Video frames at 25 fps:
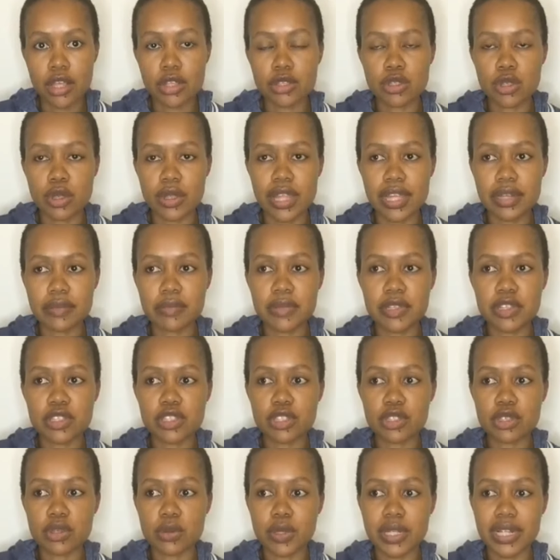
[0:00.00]
So that
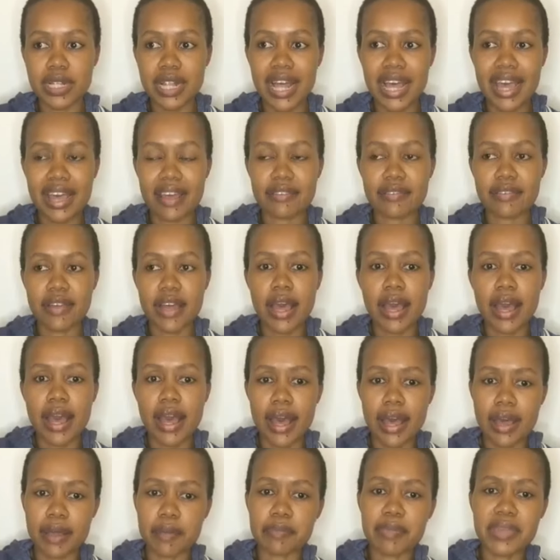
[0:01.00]
means you will have,
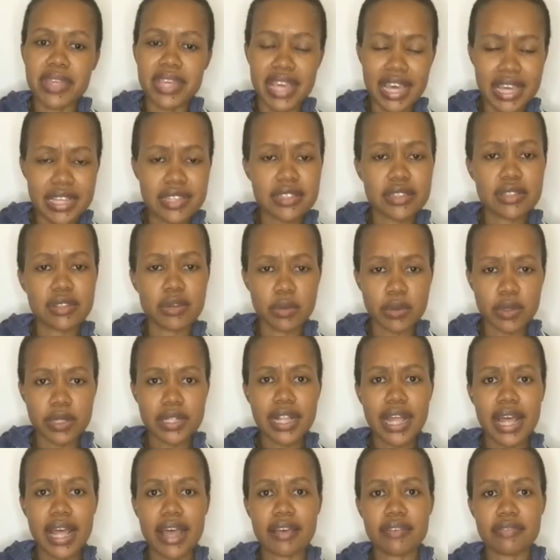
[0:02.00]
yes, you
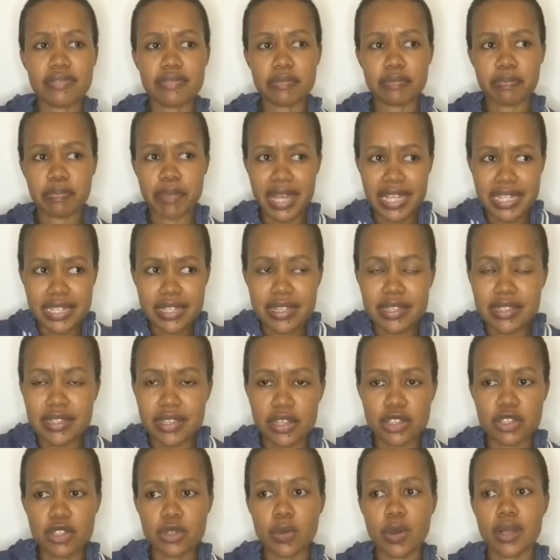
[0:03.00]
will have better
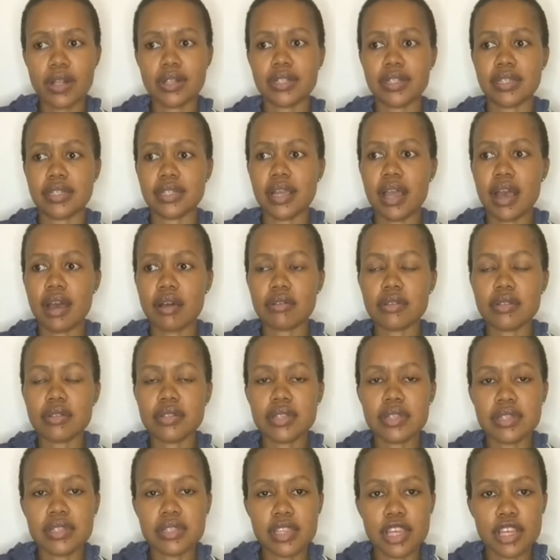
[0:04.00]
sexual
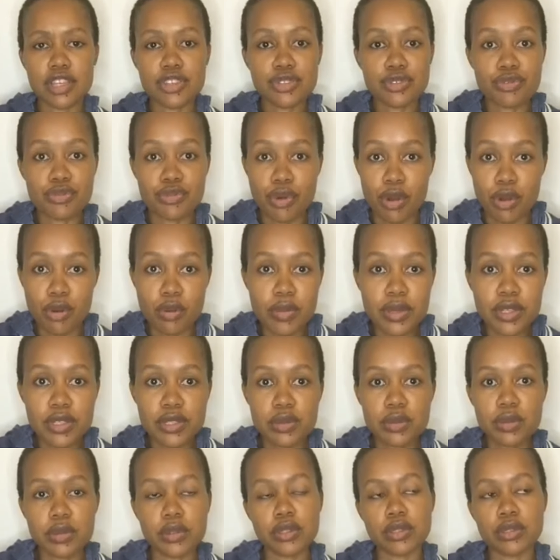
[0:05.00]
encounters. Yes,
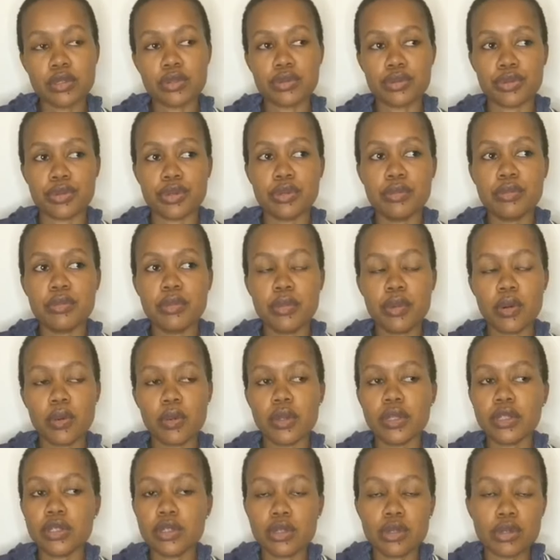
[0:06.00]
romance will
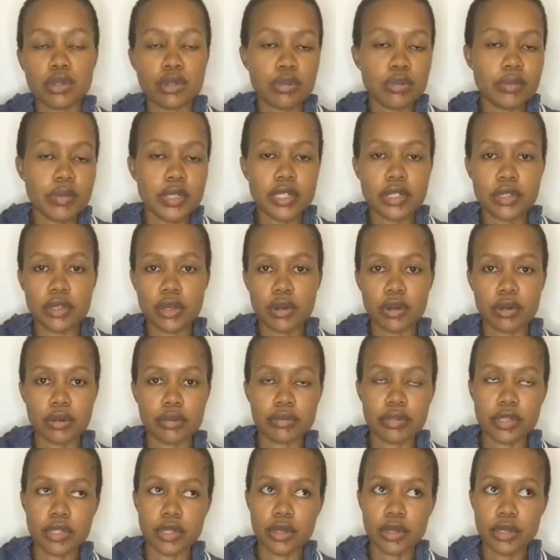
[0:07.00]
gloom in
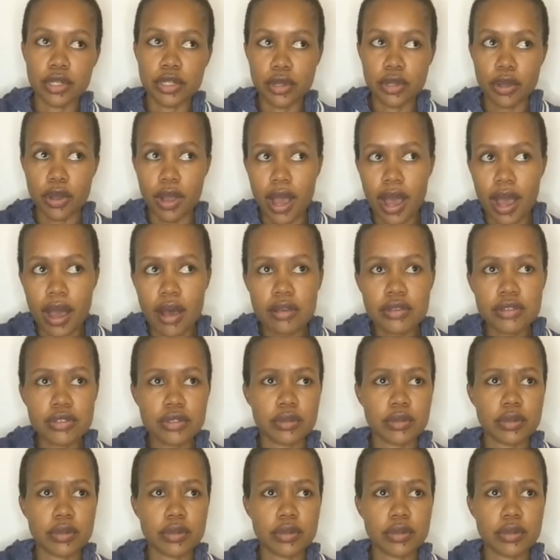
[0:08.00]
your, you know, in your house.